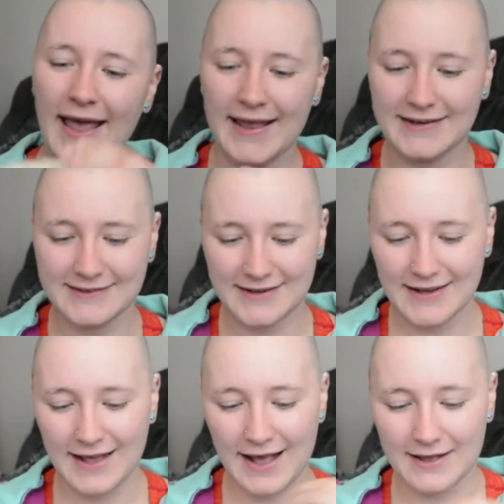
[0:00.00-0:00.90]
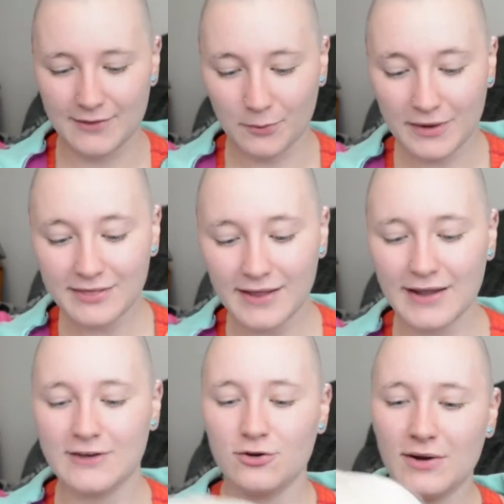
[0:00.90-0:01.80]
And the one
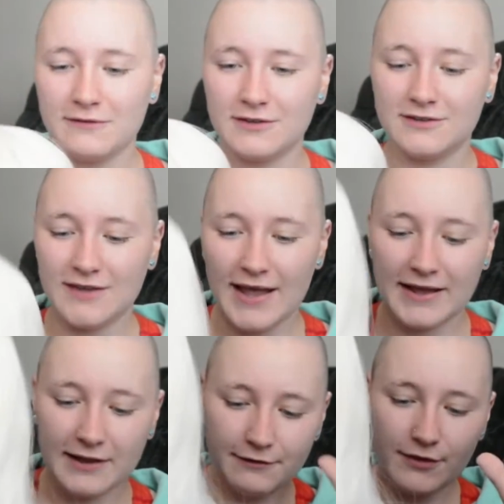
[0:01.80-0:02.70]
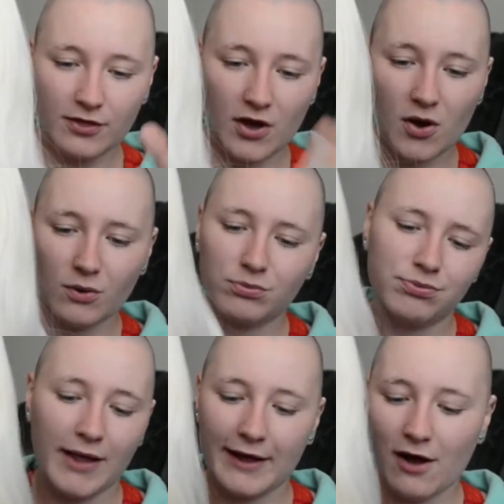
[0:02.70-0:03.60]
thing I do have to say, even
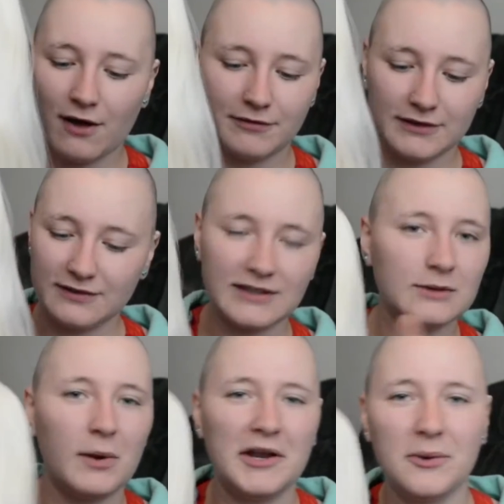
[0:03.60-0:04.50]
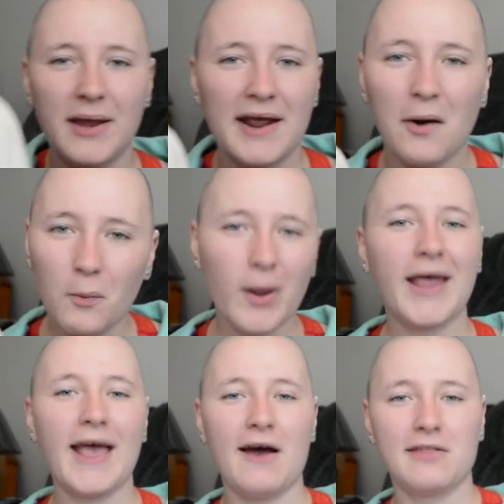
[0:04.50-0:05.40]
though, like, obviously when you get a
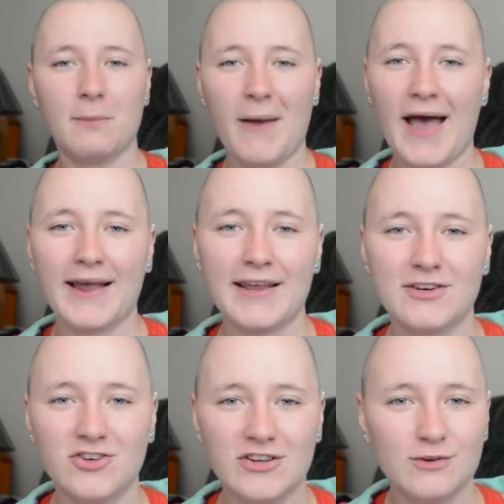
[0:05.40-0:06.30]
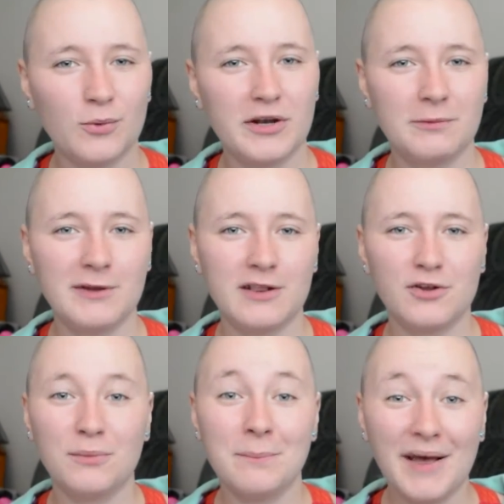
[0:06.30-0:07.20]
wig out of the package, it's going to be a
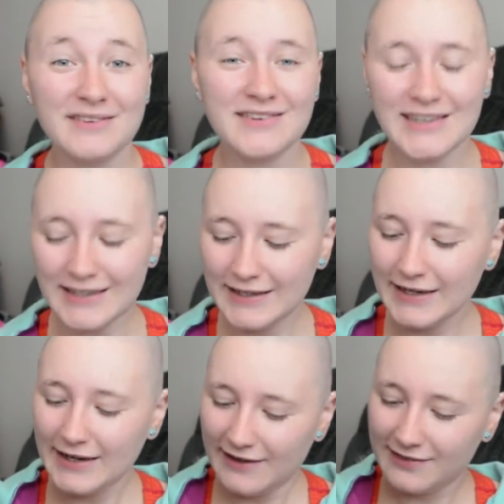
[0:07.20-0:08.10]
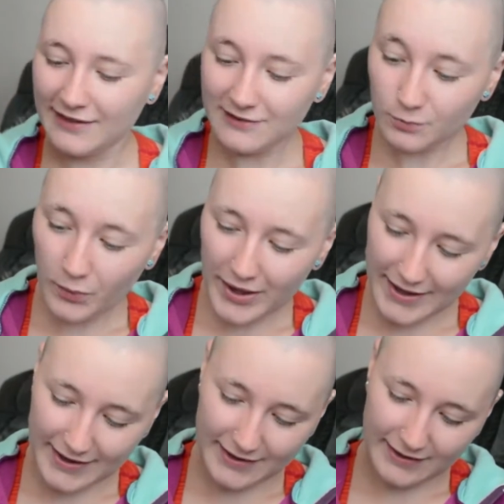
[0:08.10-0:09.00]
little messy, this
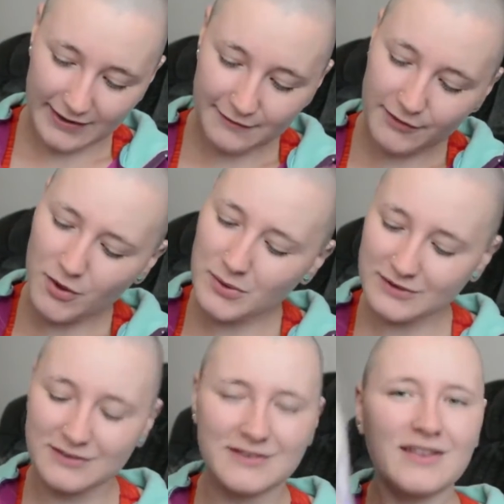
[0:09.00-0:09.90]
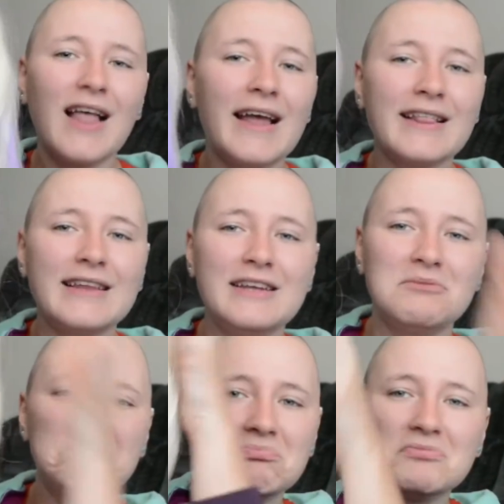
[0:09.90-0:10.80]
wig, even though it's
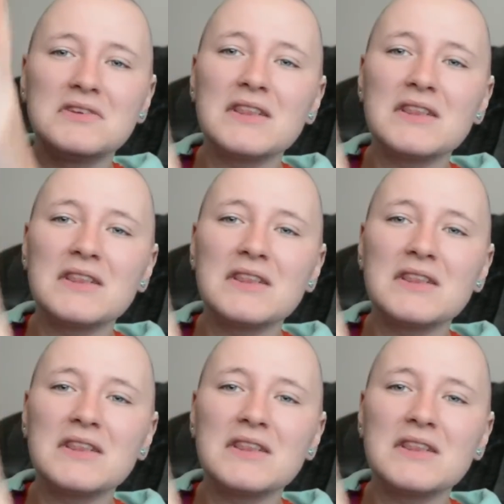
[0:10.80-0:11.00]
slightly